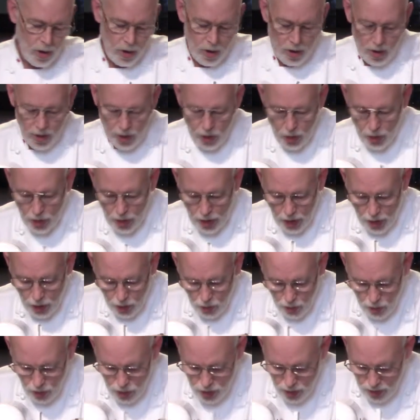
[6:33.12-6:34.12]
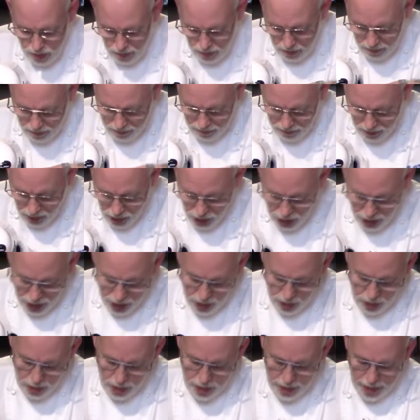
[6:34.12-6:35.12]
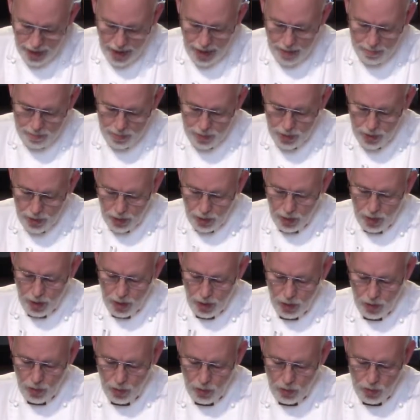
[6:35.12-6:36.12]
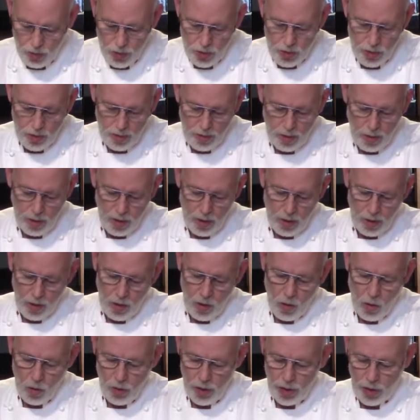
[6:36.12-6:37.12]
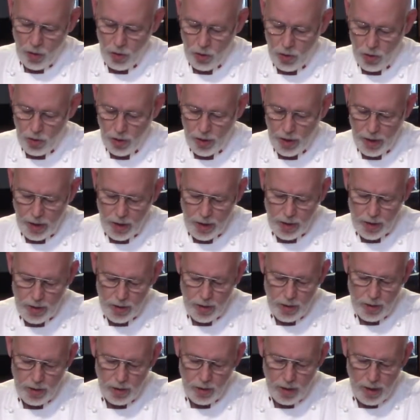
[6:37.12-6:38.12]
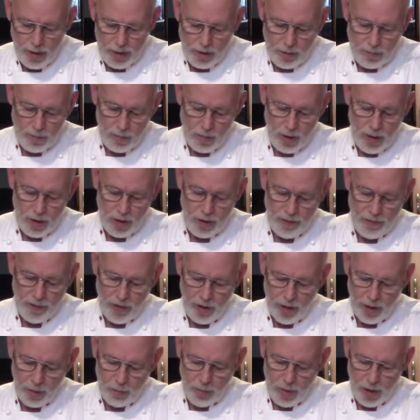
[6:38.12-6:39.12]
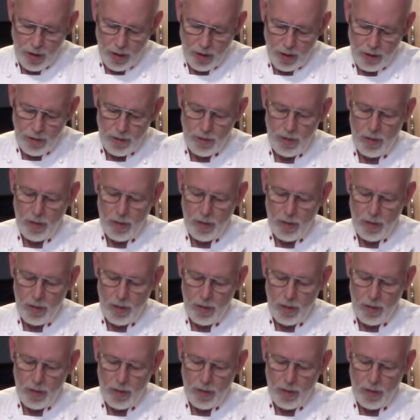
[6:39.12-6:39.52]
You can use ginger snaps, you can use Oreo cookies, not the filling part.